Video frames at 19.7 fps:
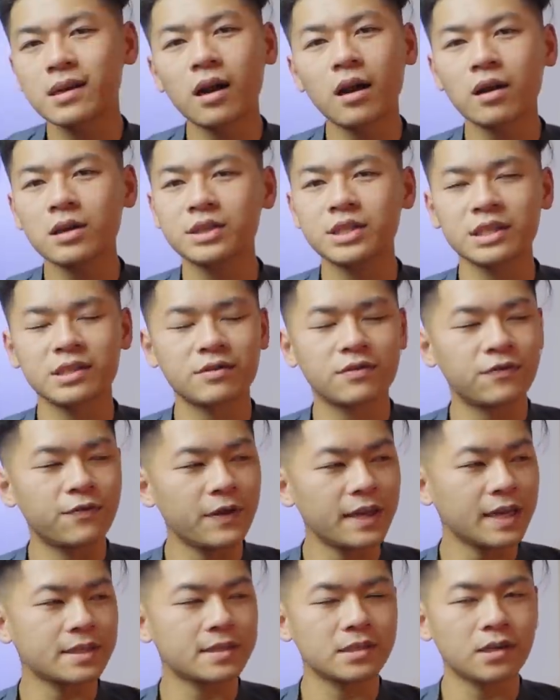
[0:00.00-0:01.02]
not all just
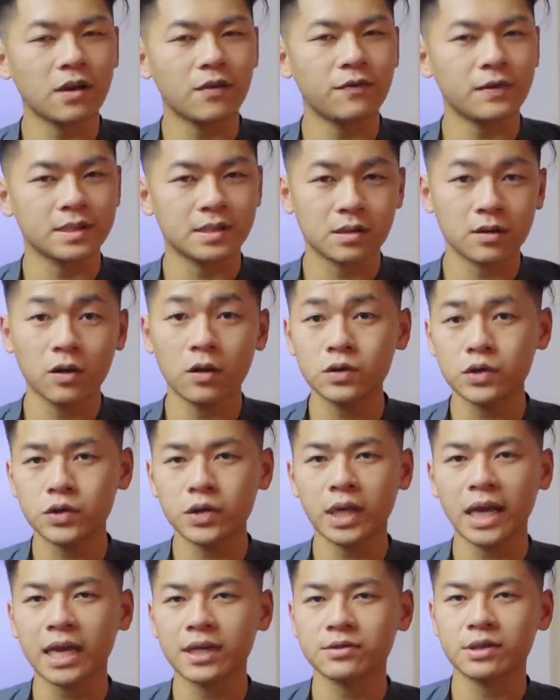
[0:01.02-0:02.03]
fitness stuff, it's clothes you
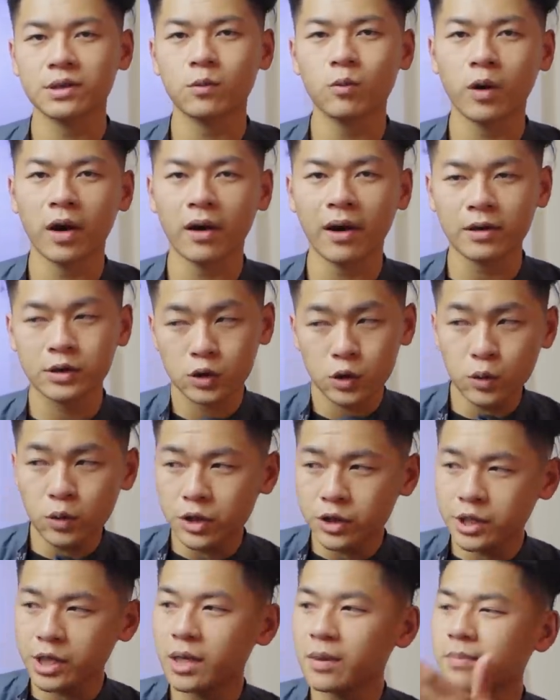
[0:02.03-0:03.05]
can actually wear to
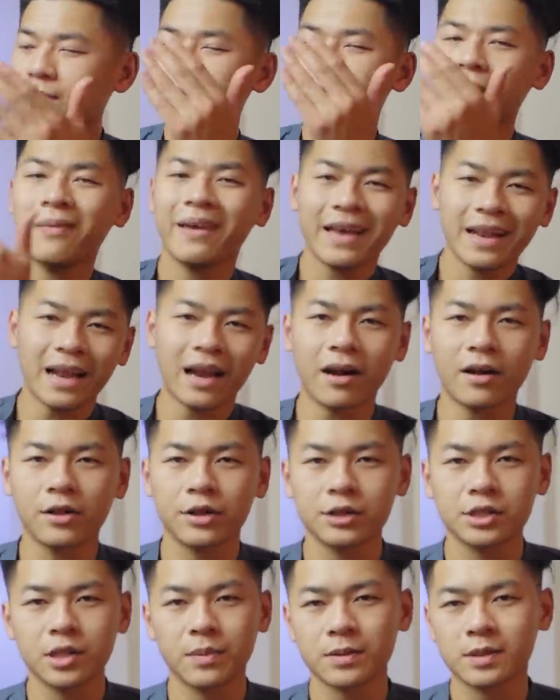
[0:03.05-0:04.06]
the gym and out of
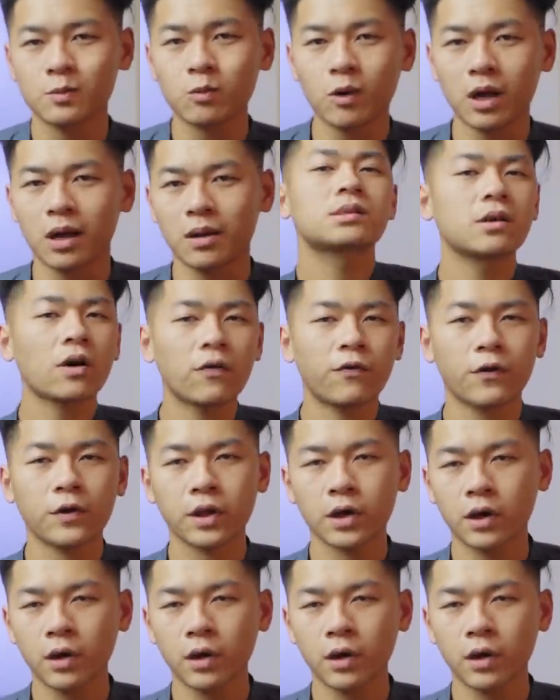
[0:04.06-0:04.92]
the gym as well. So for the